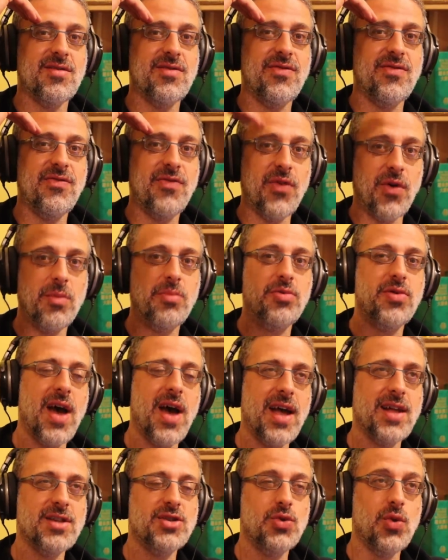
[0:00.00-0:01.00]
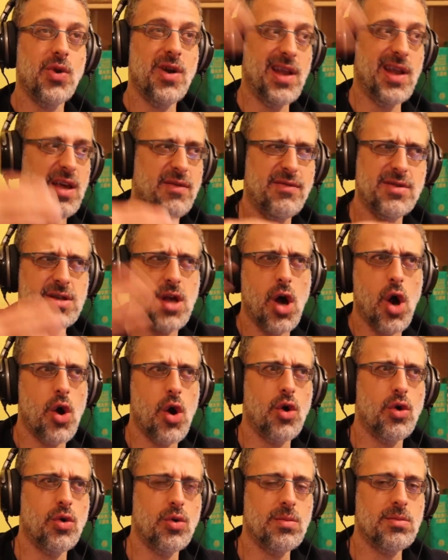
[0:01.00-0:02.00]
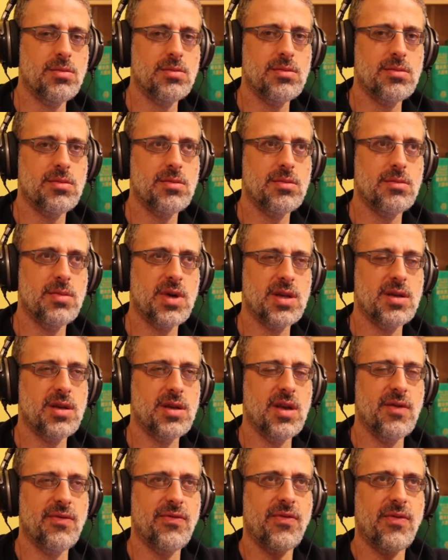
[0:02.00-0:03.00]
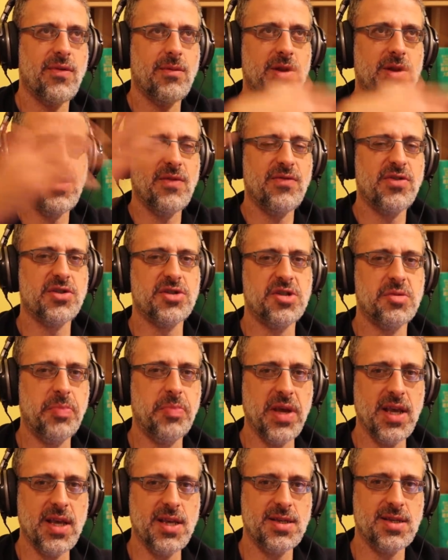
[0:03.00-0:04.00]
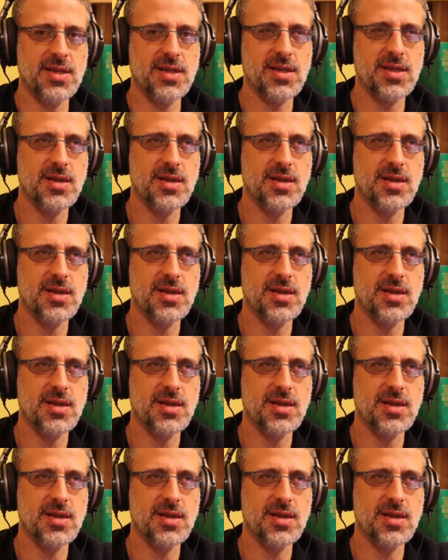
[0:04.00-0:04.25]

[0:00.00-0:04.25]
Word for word: for Bran to leave his home but if but if there's peace,